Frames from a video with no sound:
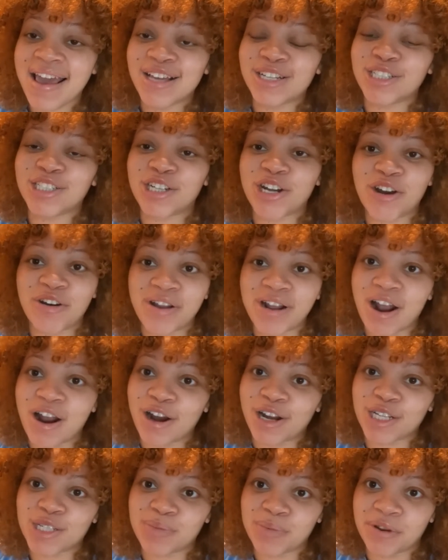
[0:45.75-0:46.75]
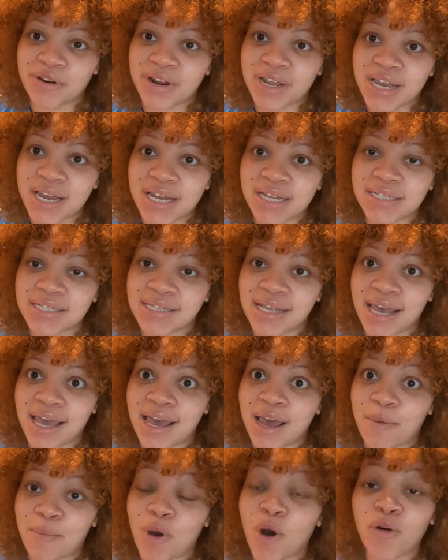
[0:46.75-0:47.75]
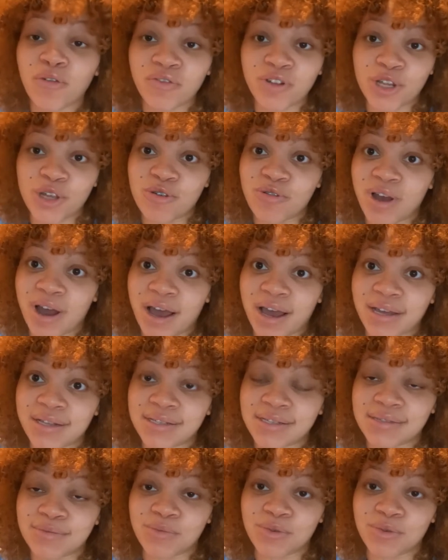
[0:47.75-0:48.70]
sharing our experience, and hopefully you guys